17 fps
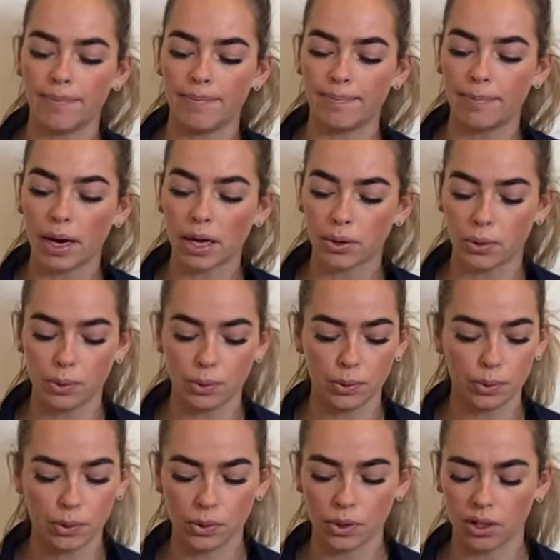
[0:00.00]

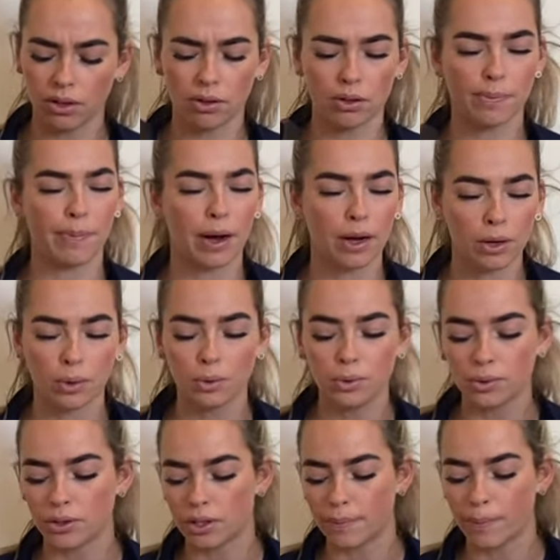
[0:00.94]

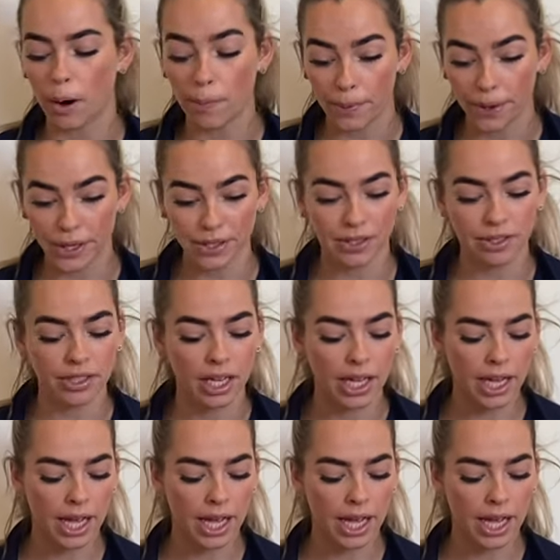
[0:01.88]
poppers.